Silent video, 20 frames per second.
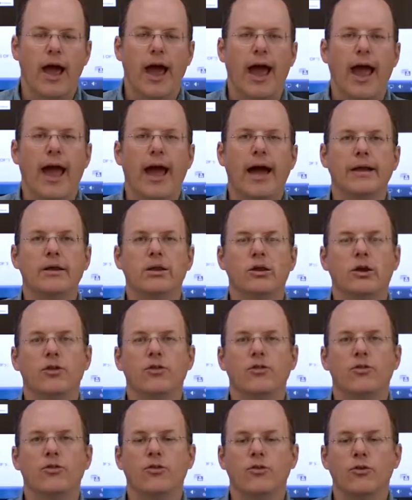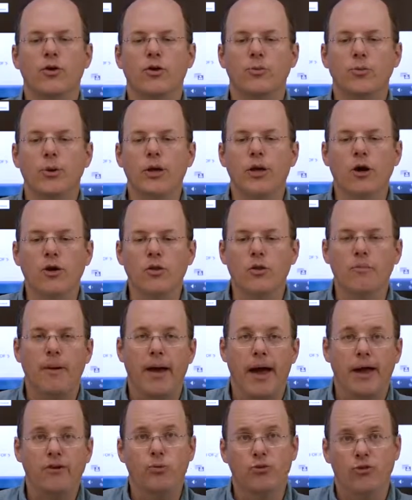And when you go to the
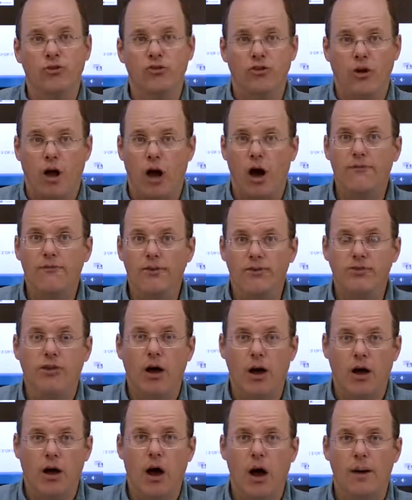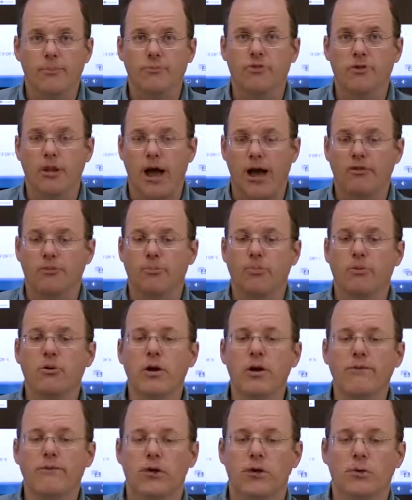page, which is
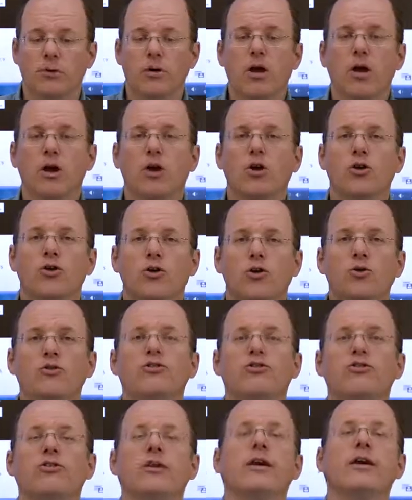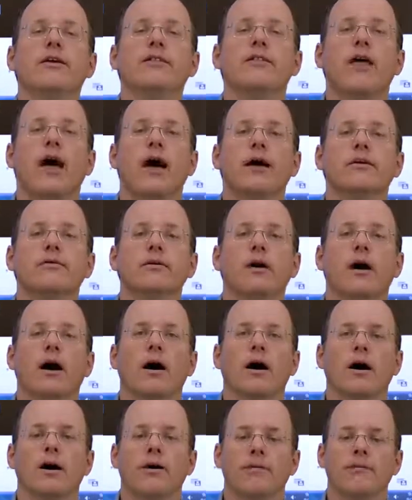office.com/preview, you'll see that
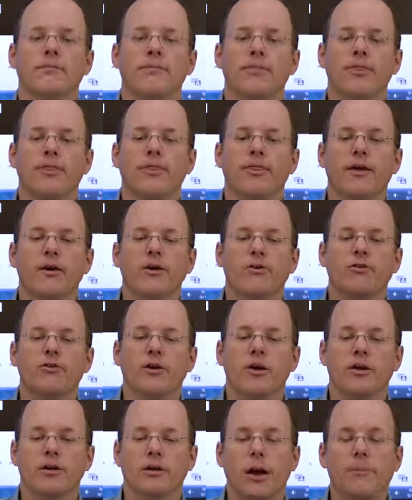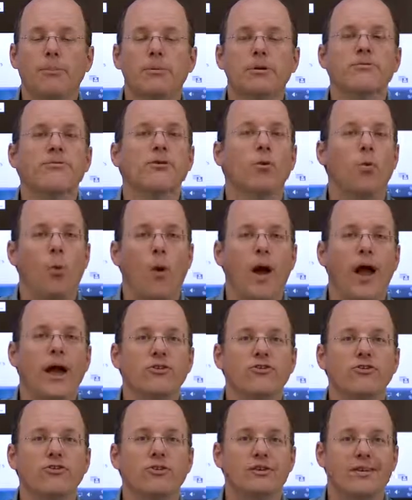there's a couple different
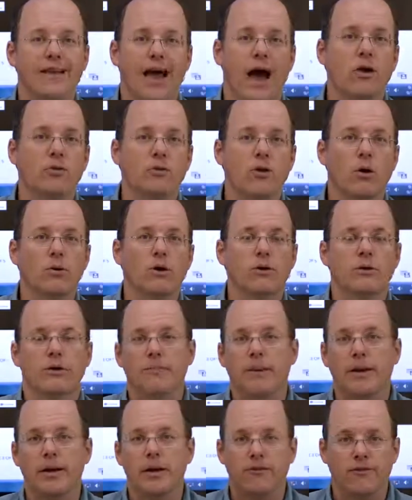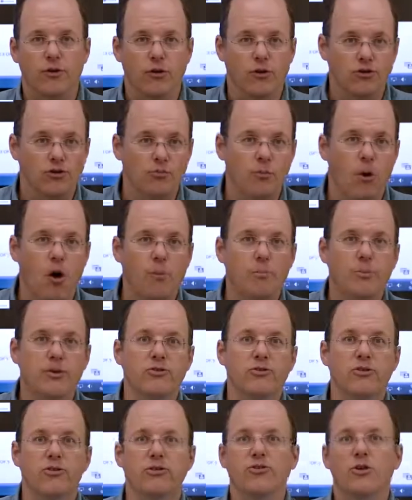ways to download it, depending if you're a small
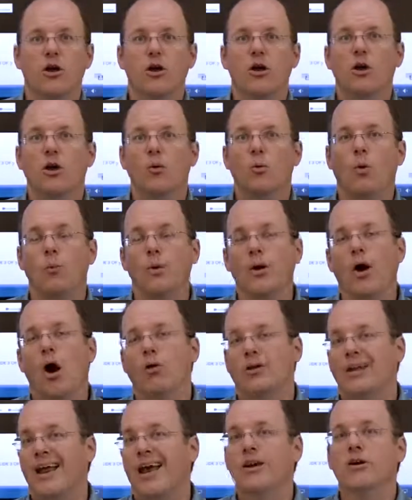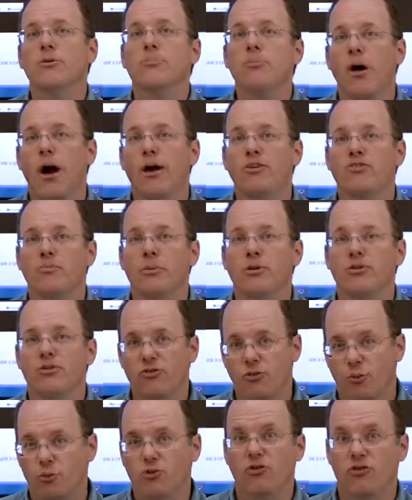business, what we call an enterprise
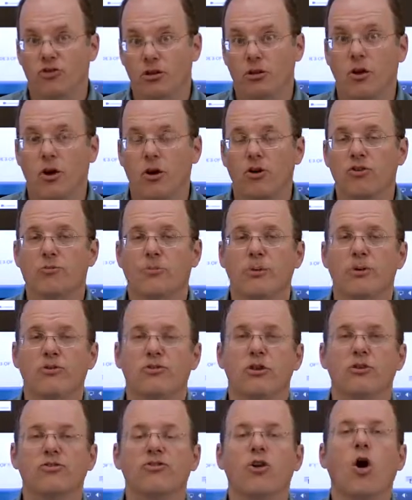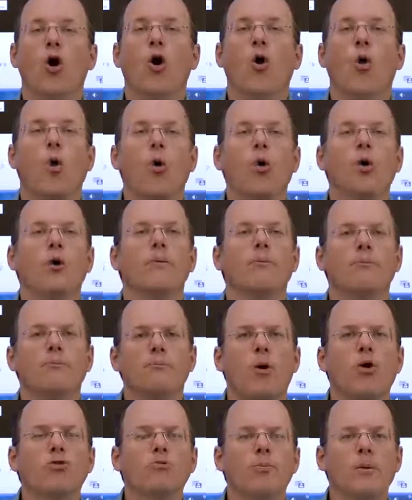business, which is a large business, or
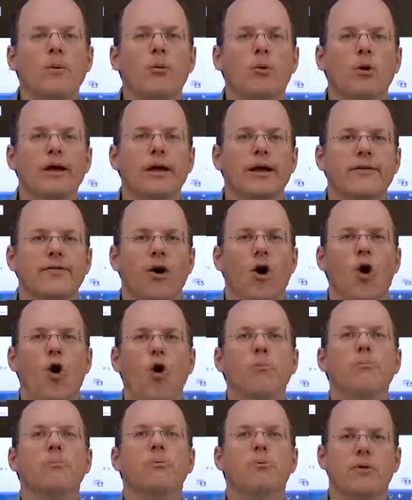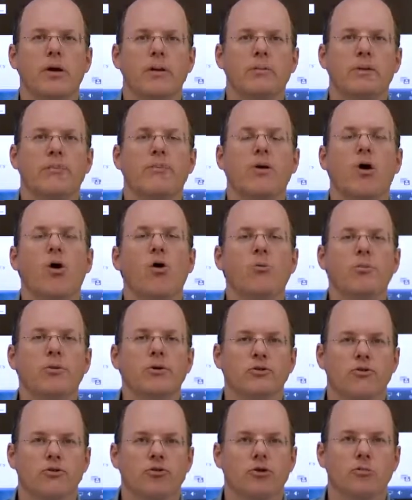most people want to get the home premium, the home
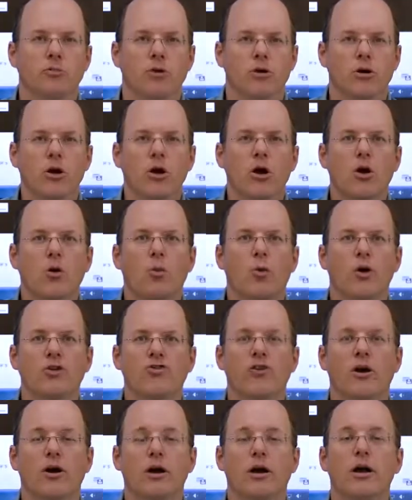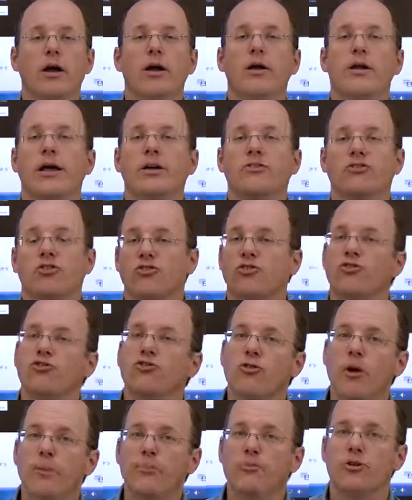consumer, which is a
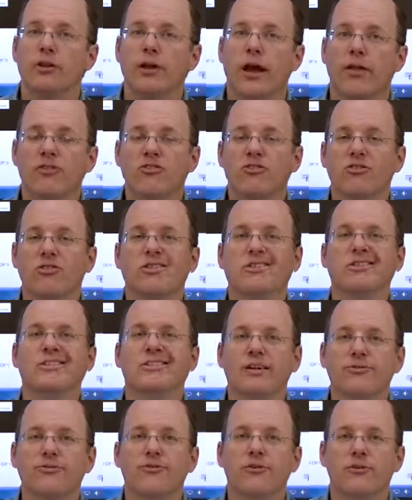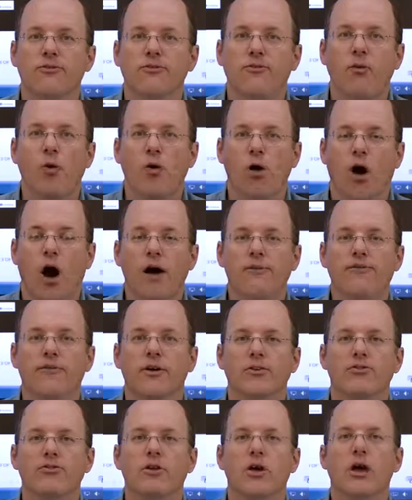subscription. Now, this is a little different for
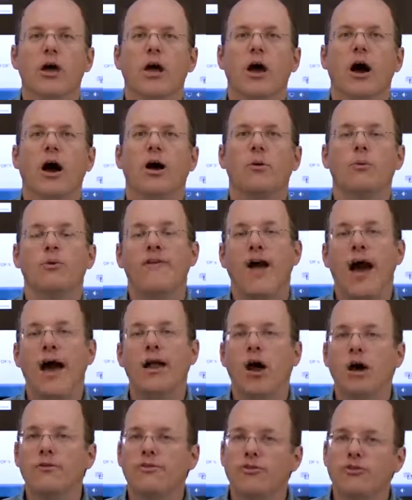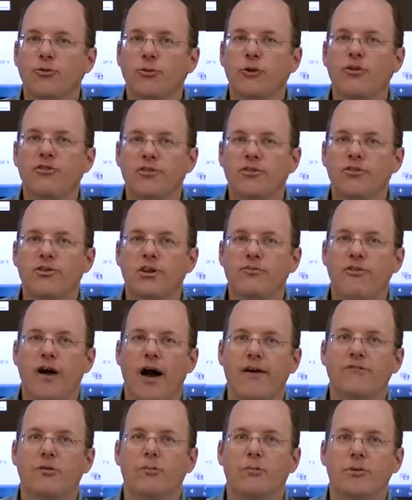Office. We've had Office
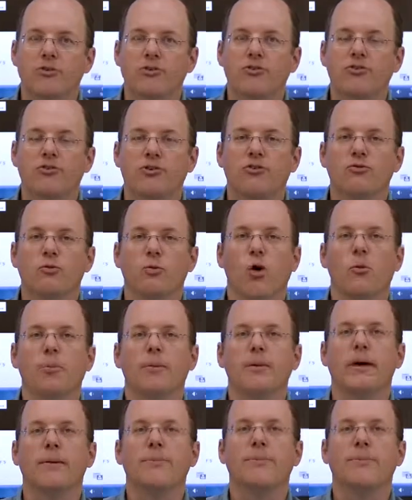365 for businesses. We're opening